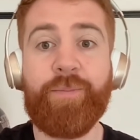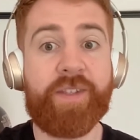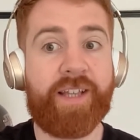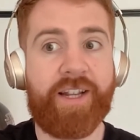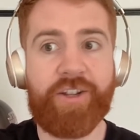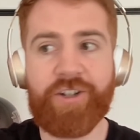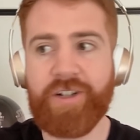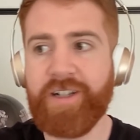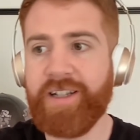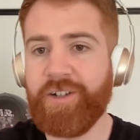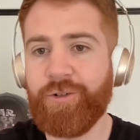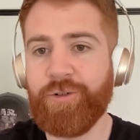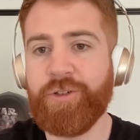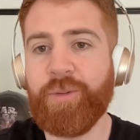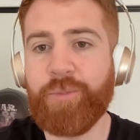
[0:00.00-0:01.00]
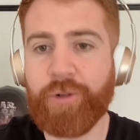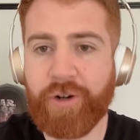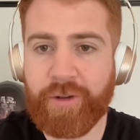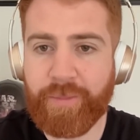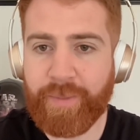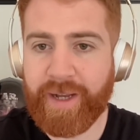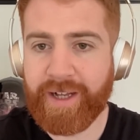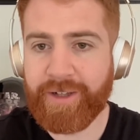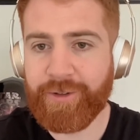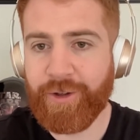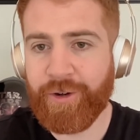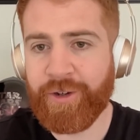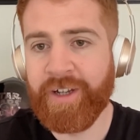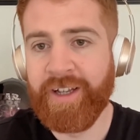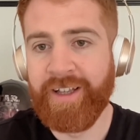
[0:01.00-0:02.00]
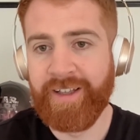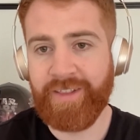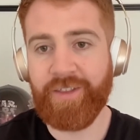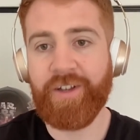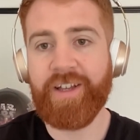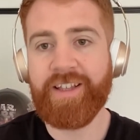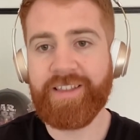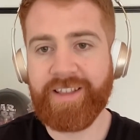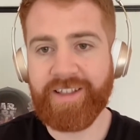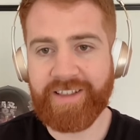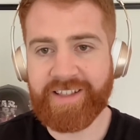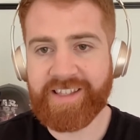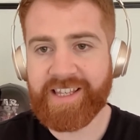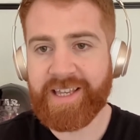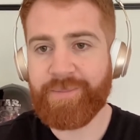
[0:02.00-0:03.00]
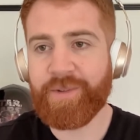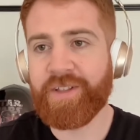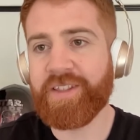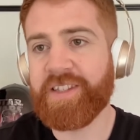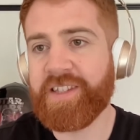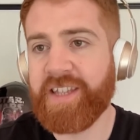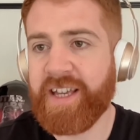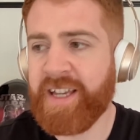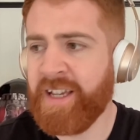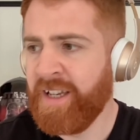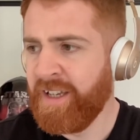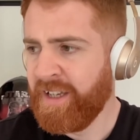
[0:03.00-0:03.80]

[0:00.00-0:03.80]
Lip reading: potentially called a product backlog, that the team can see?